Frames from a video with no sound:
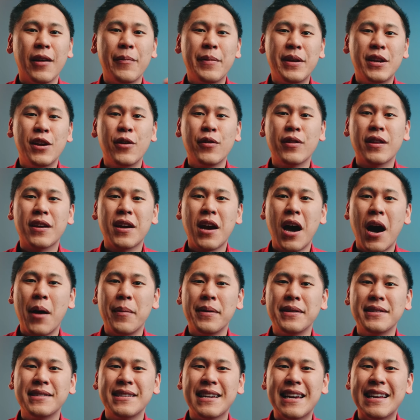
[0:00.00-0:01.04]
Let me know in the
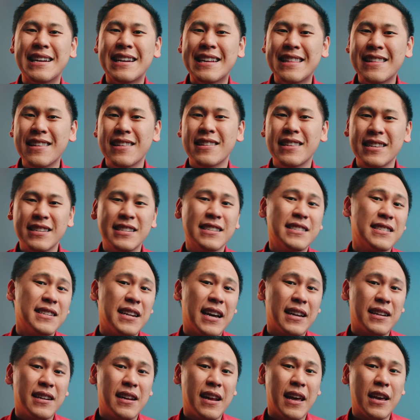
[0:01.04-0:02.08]
comments and in the This Is
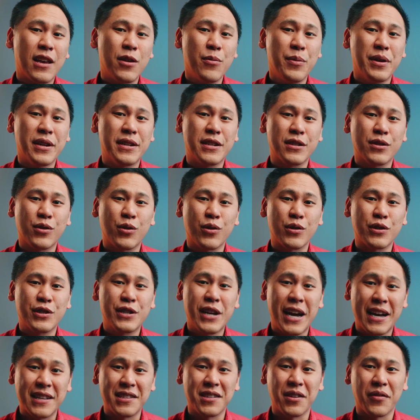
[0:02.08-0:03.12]
Tech Today community Discord
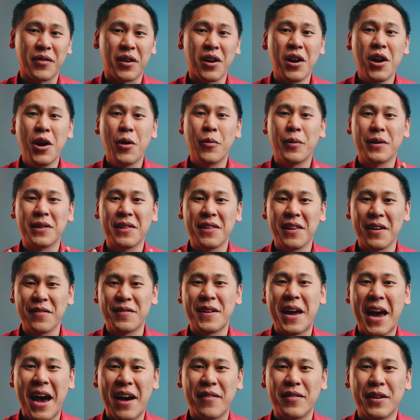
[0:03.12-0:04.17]
chat server. We'd love
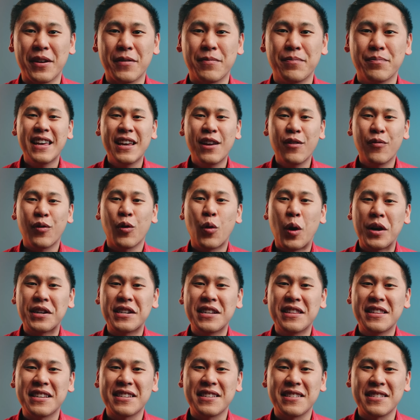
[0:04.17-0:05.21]
to have you. Thank you for
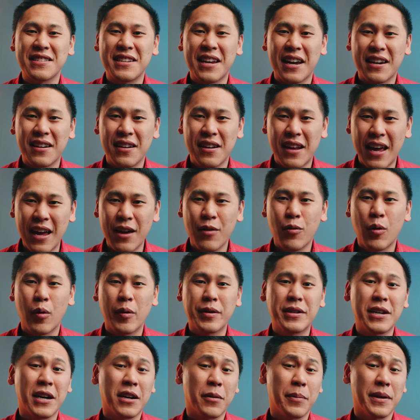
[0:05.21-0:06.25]
watching This Is Tech Today, where
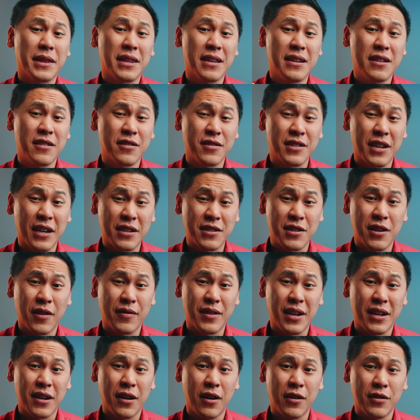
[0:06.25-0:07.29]
we talk about the intersection of
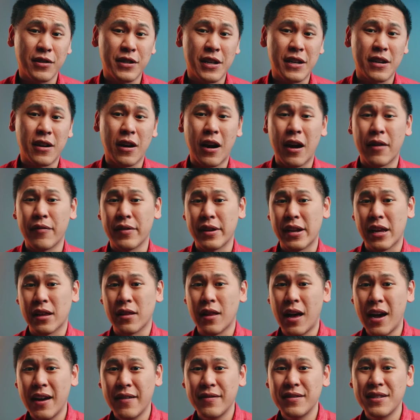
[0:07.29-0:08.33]
technology in our everyday
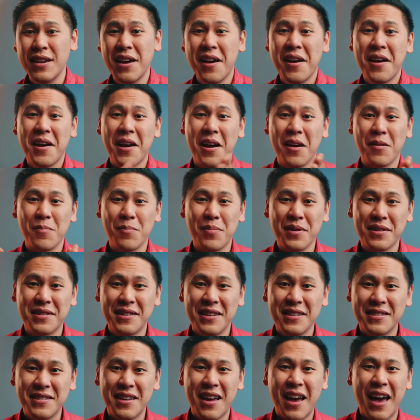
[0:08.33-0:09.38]
lives, in
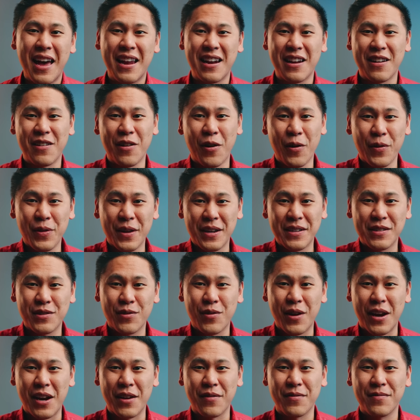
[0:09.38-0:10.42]
business, and in all things
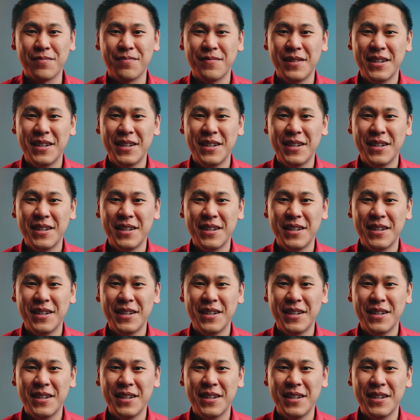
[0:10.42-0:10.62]
creative.